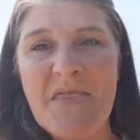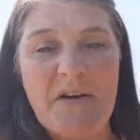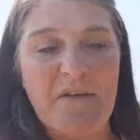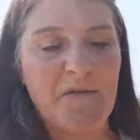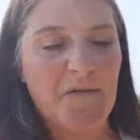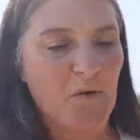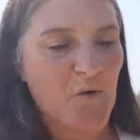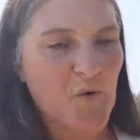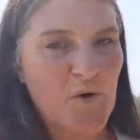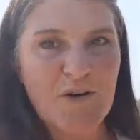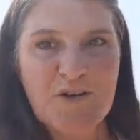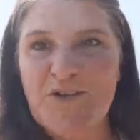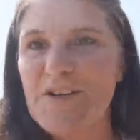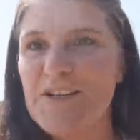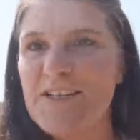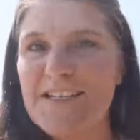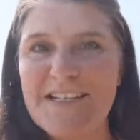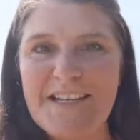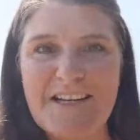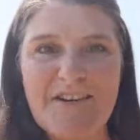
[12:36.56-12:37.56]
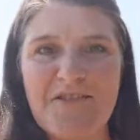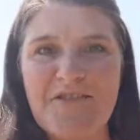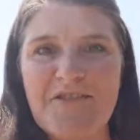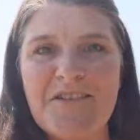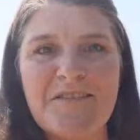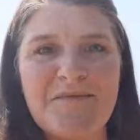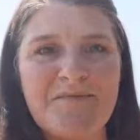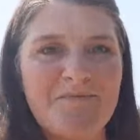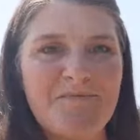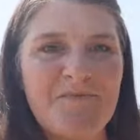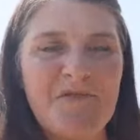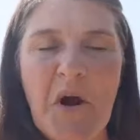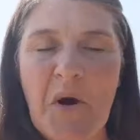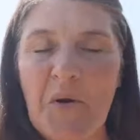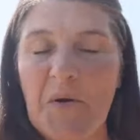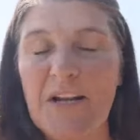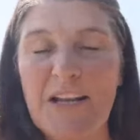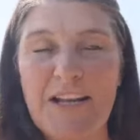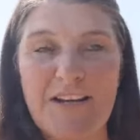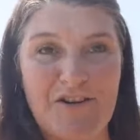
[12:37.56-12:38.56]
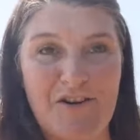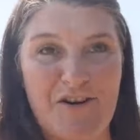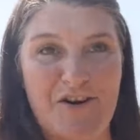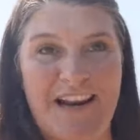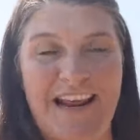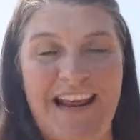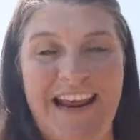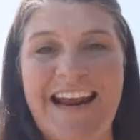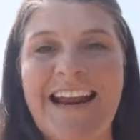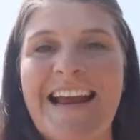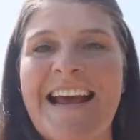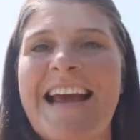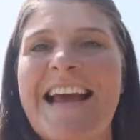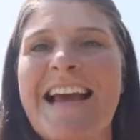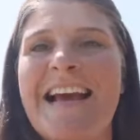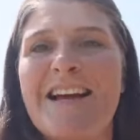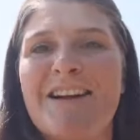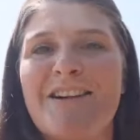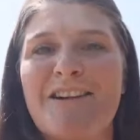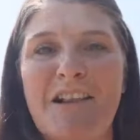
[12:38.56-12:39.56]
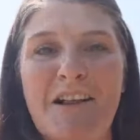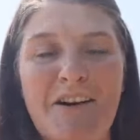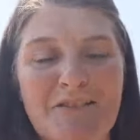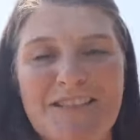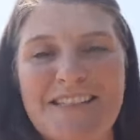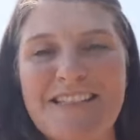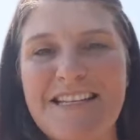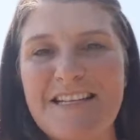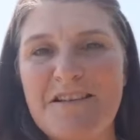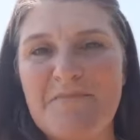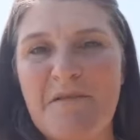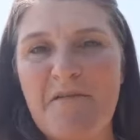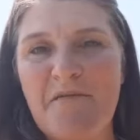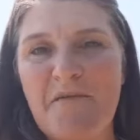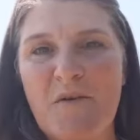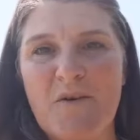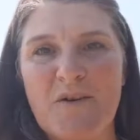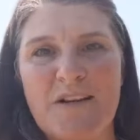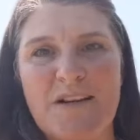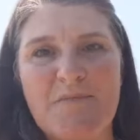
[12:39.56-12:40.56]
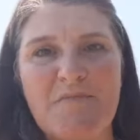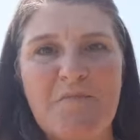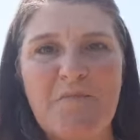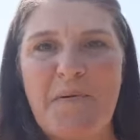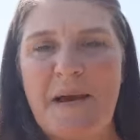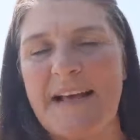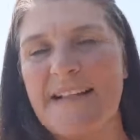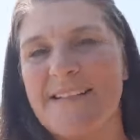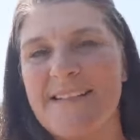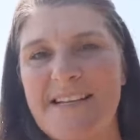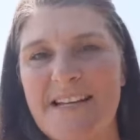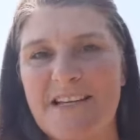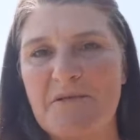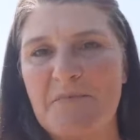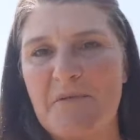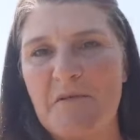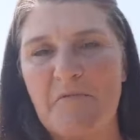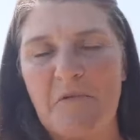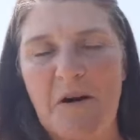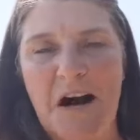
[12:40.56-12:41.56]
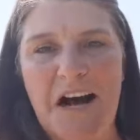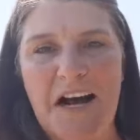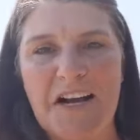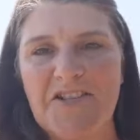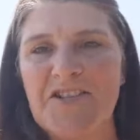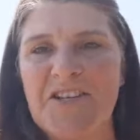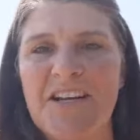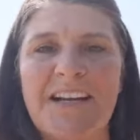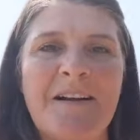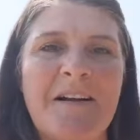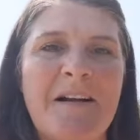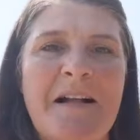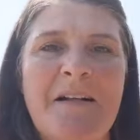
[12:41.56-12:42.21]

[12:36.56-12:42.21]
The floors are still totally dirty. Clothes need to be folded. Beds need to be washed.